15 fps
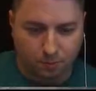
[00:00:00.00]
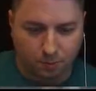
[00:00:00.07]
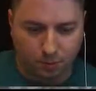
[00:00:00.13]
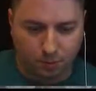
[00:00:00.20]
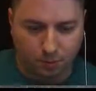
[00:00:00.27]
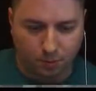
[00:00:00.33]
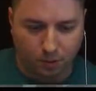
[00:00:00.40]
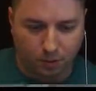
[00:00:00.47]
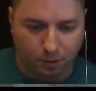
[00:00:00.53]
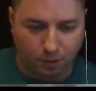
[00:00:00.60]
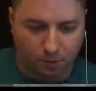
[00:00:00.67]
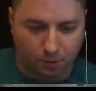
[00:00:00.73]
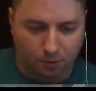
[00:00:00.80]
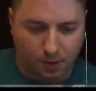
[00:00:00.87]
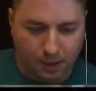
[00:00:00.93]
Don't want to
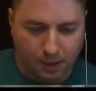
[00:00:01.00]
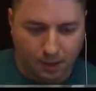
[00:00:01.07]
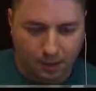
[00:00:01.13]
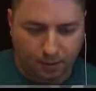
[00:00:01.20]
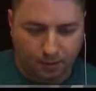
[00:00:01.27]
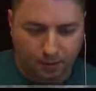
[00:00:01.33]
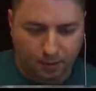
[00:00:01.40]
lose that.